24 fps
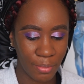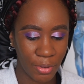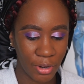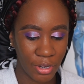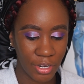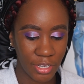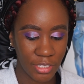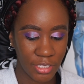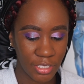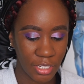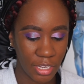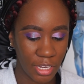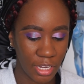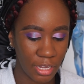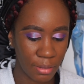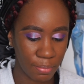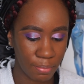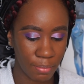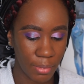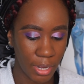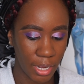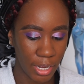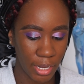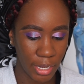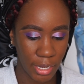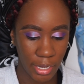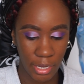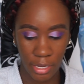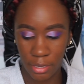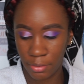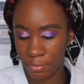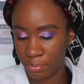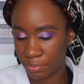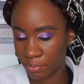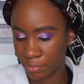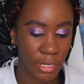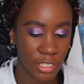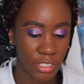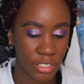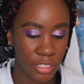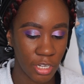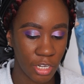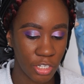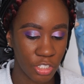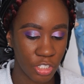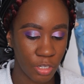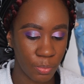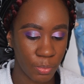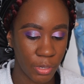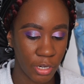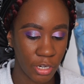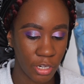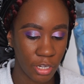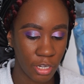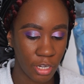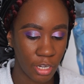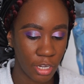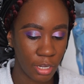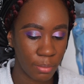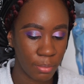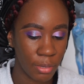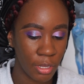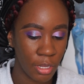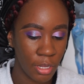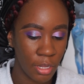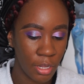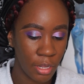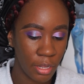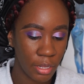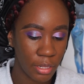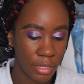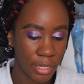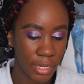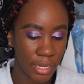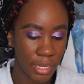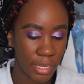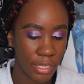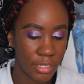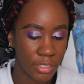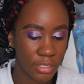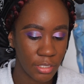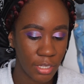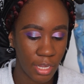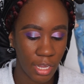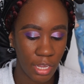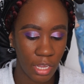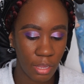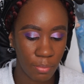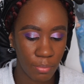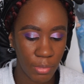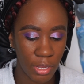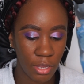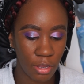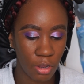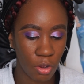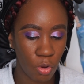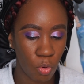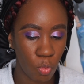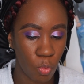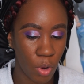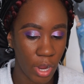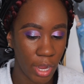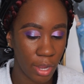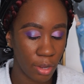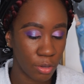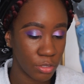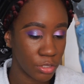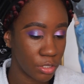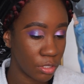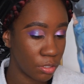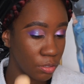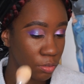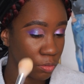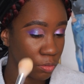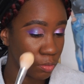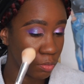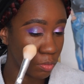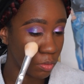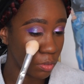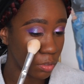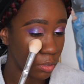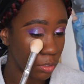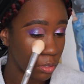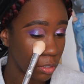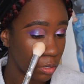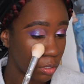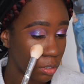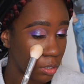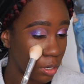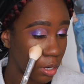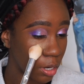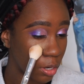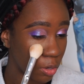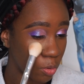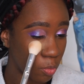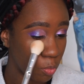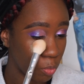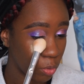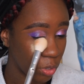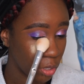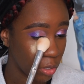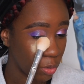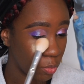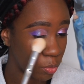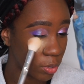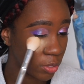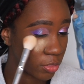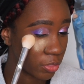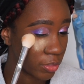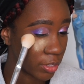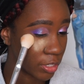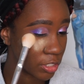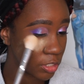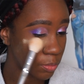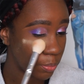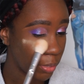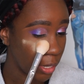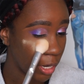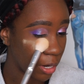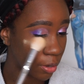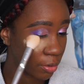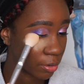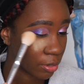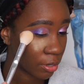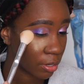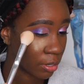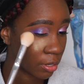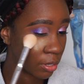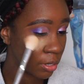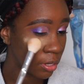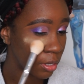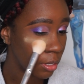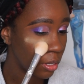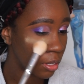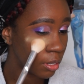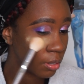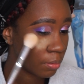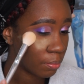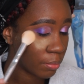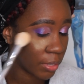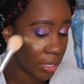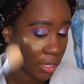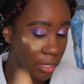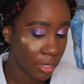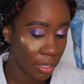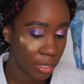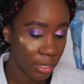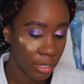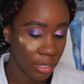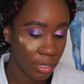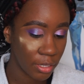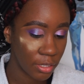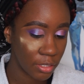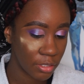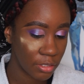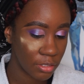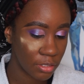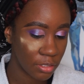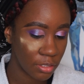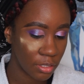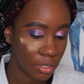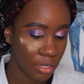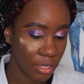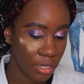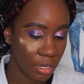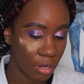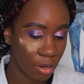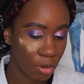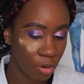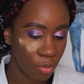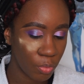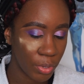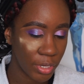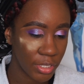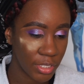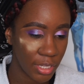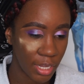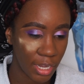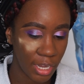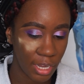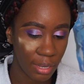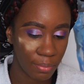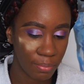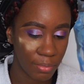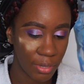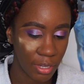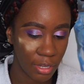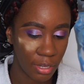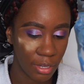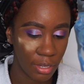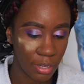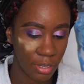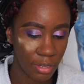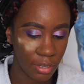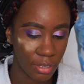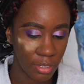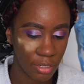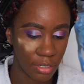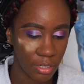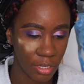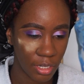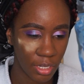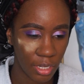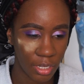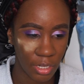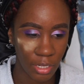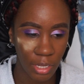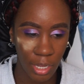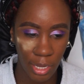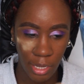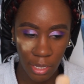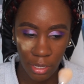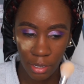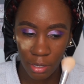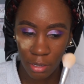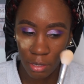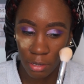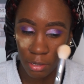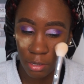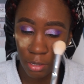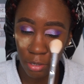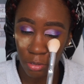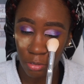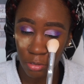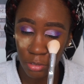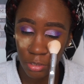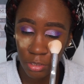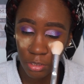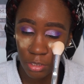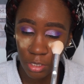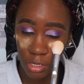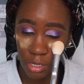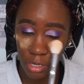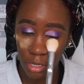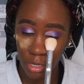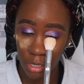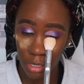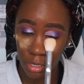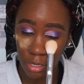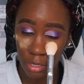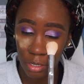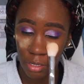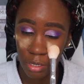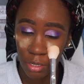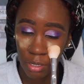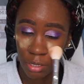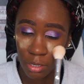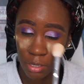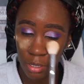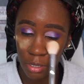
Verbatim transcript: I'm gonna take my, my Sacha Buttercup. Like it's taken me a while to learn how to work with this powder because it always had me looking like a ghost and